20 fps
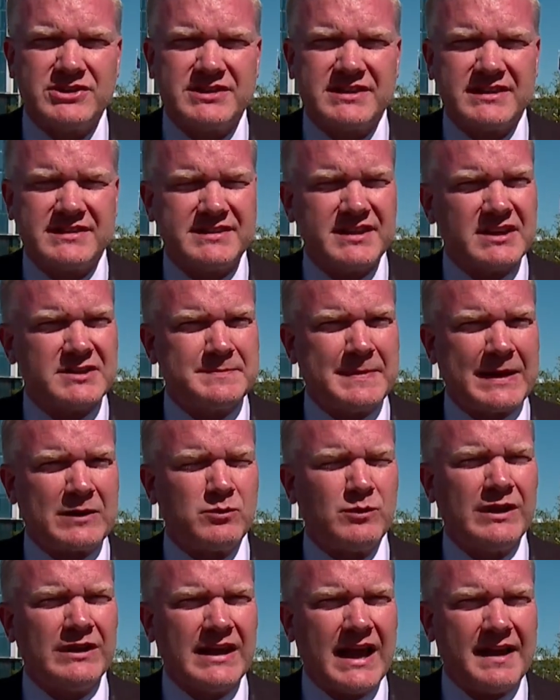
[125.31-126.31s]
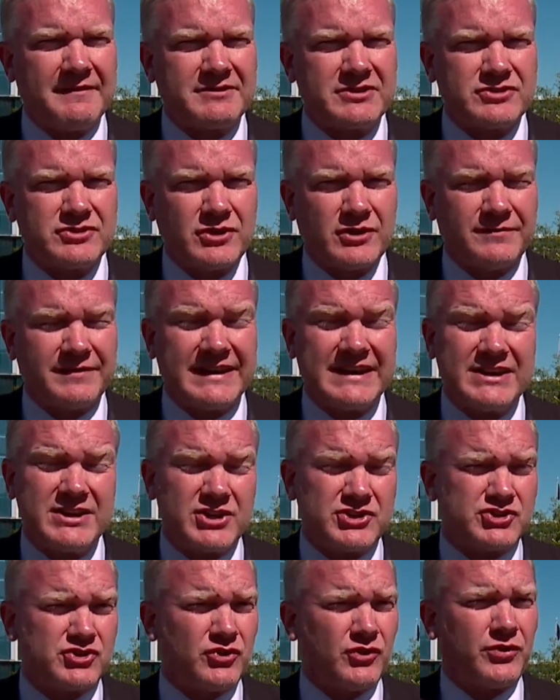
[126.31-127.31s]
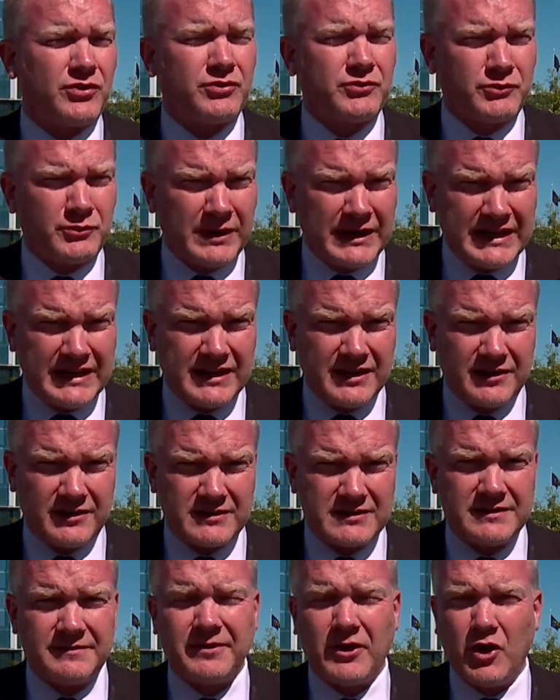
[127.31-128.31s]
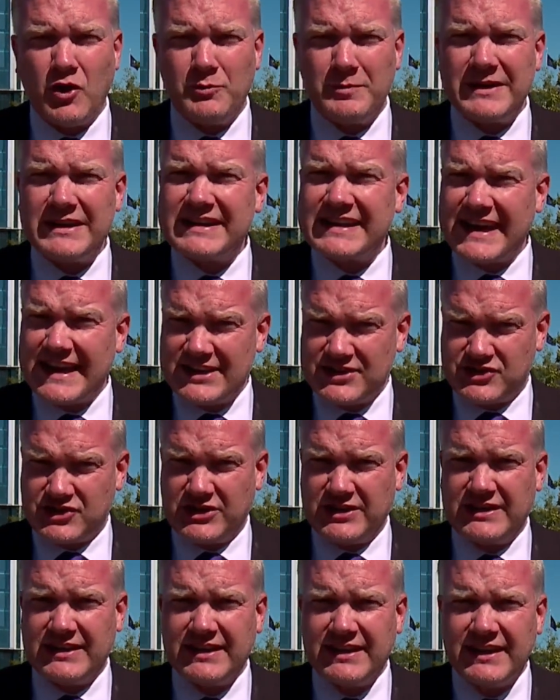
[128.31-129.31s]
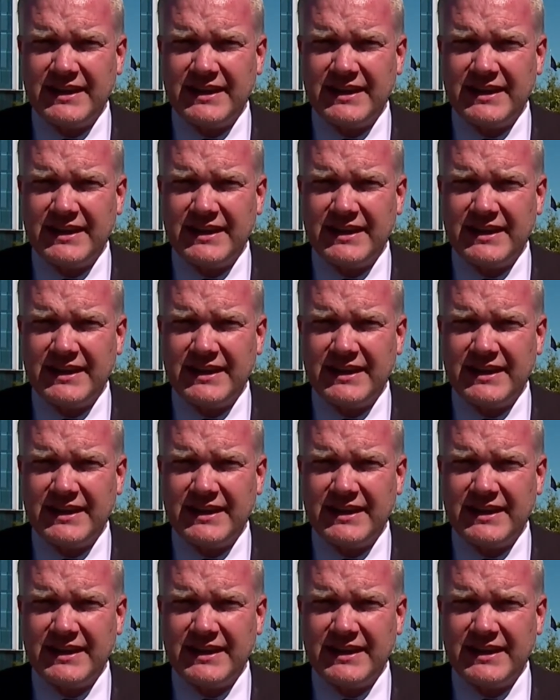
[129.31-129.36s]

the suspect will have to serve an additional 3 years of home detention.